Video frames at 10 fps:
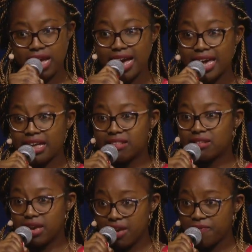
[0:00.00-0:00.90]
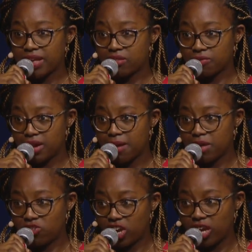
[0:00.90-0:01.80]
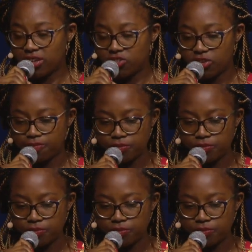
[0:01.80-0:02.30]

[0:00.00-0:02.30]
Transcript: against the effects of climate change.